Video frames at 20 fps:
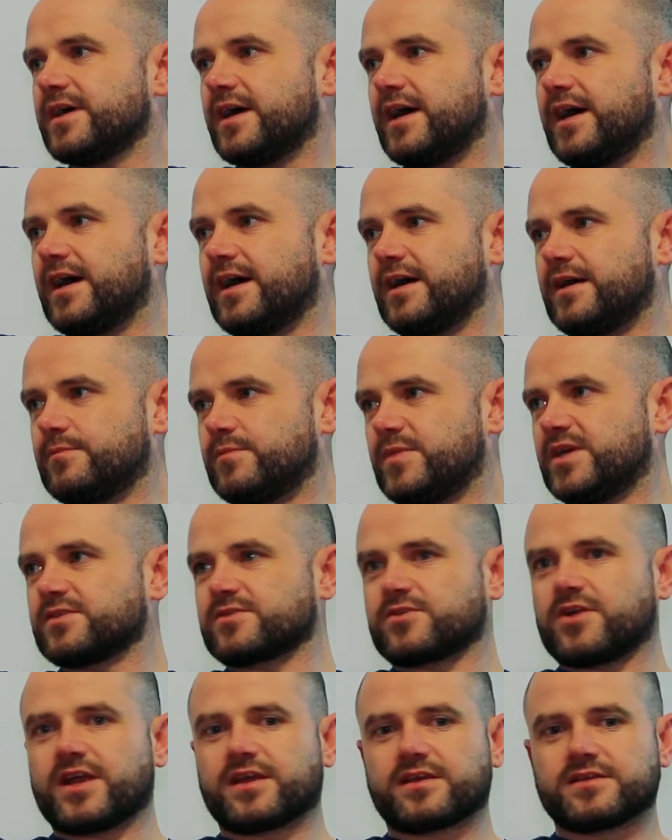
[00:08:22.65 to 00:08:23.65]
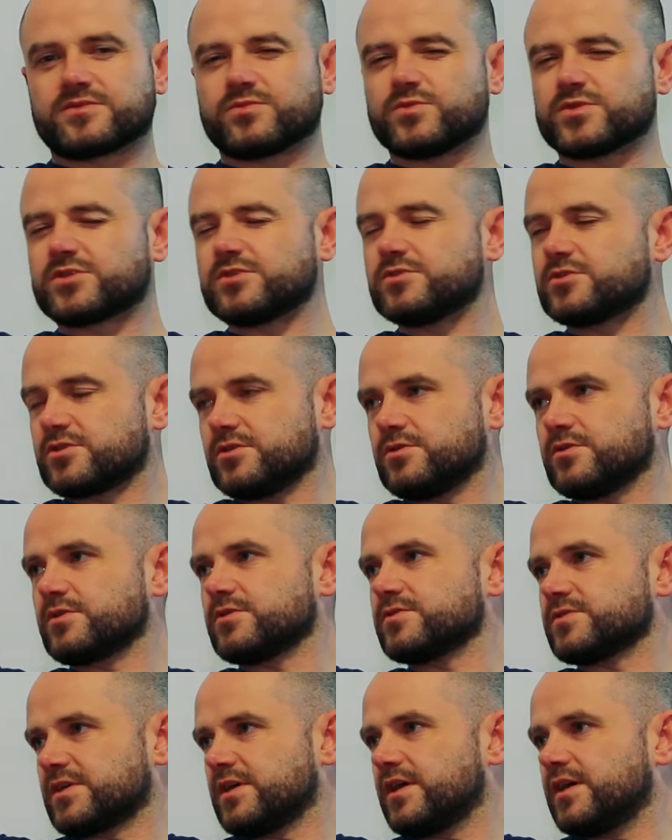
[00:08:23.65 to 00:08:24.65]
Um, it's great because once you show
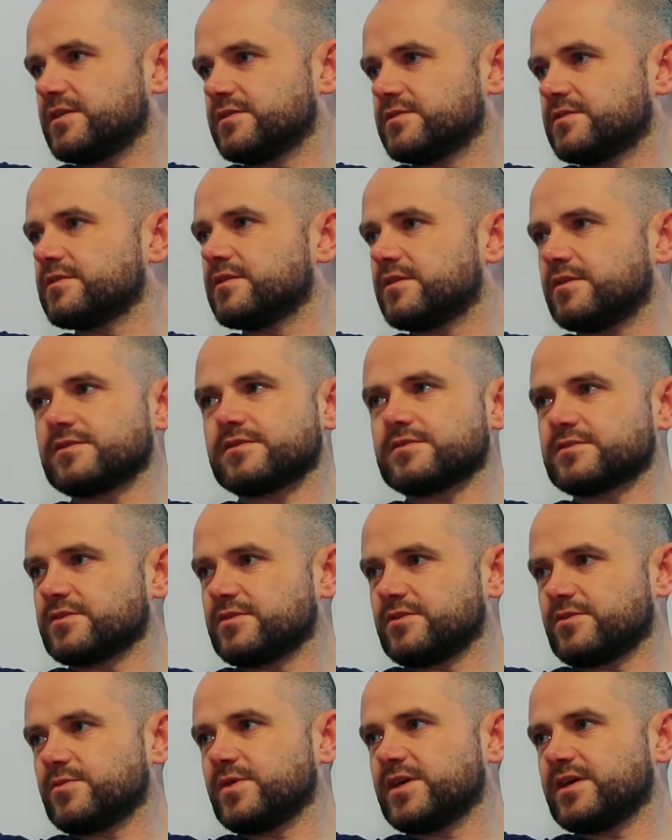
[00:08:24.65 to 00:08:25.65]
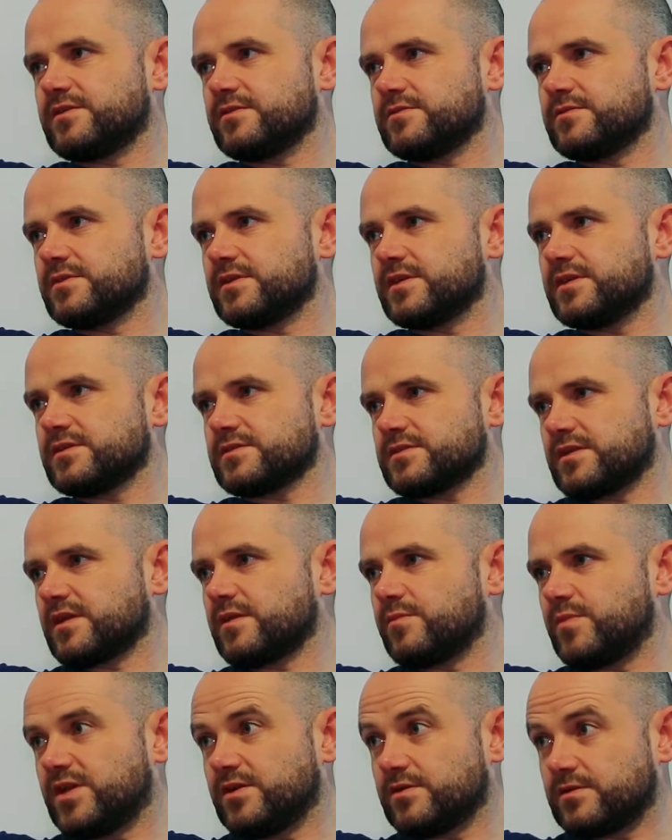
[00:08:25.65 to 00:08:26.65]
those guys, you know, there's another way of doing this.
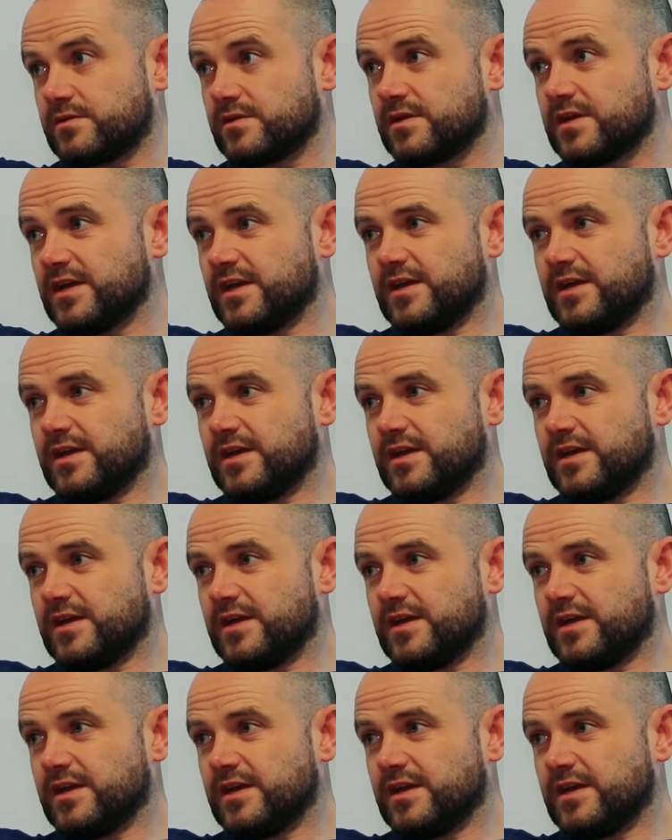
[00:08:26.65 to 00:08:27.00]
It can be done.